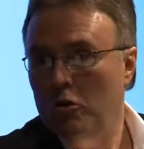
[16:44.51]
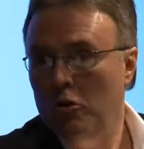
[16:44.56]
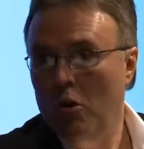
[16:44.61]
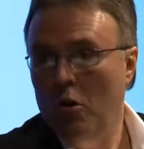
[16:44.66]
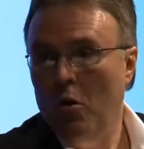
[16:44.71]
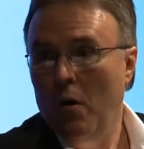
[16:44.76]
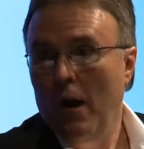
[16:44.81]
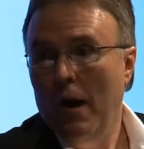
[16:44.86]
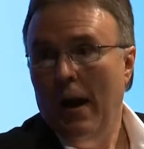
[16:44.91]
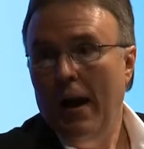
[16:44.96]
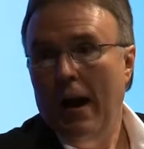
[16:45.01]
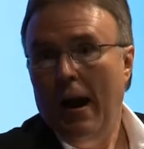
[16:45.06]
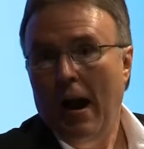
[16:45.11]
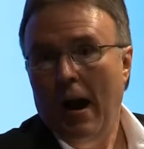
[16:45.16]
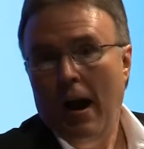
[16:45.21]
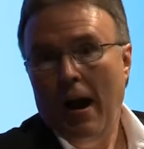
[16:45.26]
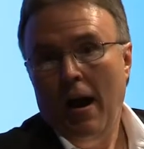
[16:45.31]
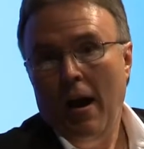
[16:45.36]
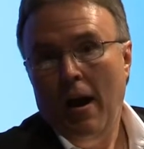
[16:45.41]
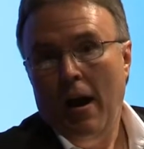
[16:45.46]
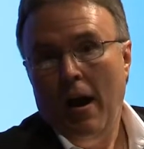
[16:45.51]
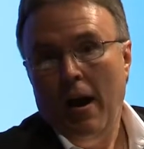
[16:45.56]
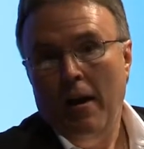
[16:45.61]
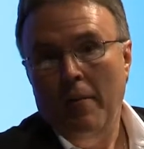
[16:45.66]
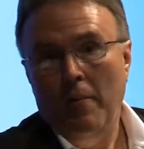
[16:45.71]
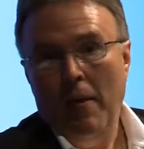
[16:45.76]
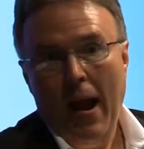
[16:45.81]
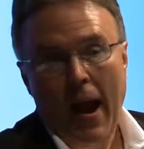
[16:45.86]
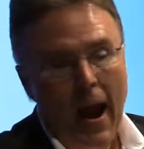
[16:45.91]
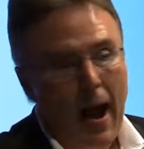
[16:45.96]
So
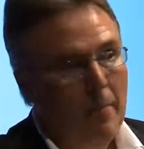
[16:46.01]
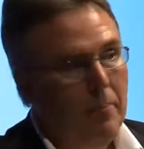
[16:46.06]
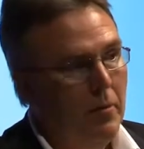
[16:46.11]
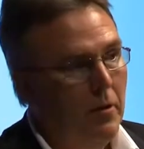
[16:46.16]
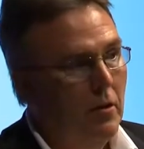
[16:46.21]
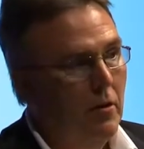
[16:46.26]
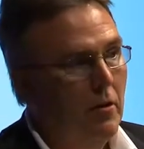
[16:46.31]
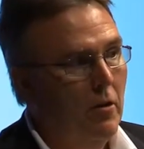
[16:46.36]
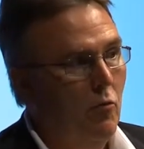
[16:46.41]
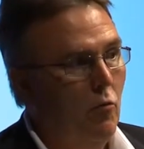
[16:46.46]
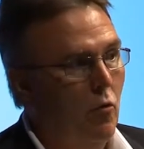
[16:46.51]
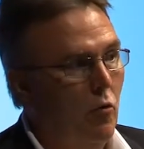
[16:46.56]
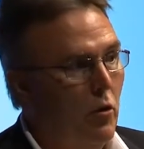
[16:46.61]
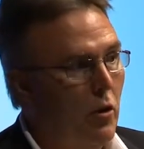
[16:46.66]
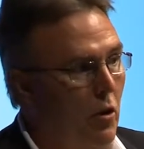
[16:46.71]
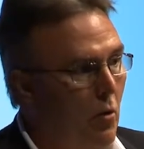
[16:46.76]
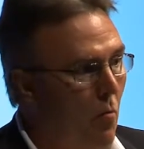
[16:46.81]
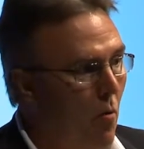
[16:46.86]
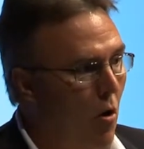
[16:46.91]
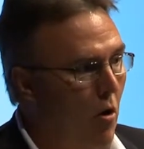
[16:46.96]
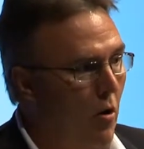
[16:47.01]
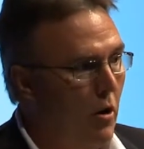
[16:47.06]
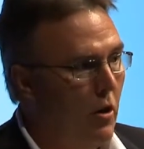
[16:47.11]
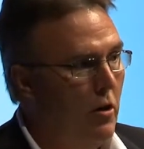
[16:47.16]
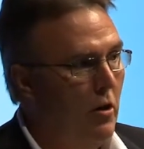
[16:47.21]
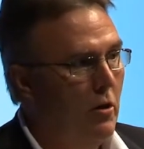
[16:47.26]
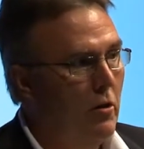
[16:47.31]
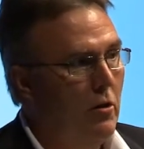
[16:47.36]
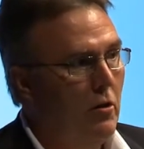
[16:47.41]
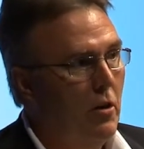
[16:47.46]
I'm happy that we're in the
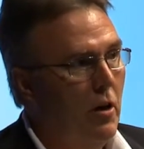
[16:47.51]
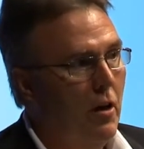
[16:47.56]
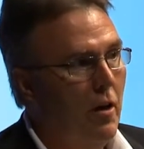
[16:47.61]
market.